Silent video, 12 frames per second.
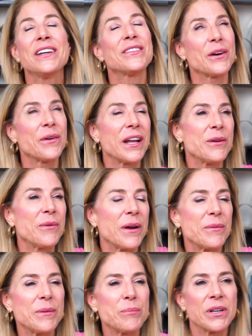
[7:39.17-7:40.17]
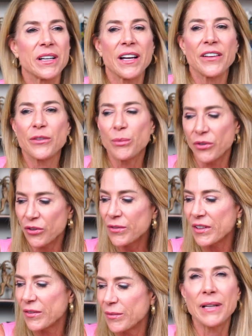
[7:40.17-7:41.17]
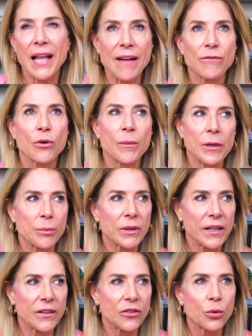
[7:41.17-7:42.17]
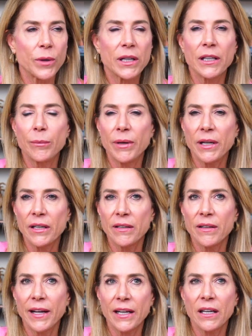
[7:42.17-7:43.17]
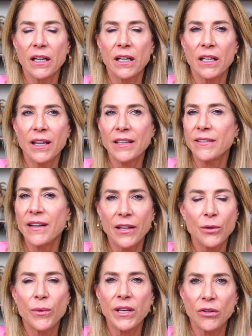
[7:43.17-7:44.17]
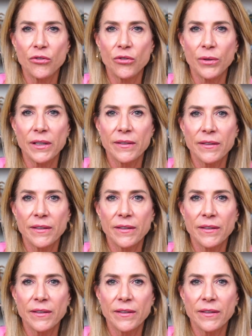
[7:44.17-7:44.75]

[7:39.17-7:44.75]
So anyway, we put a customer service platform into place quickly, but that's not the way you do it.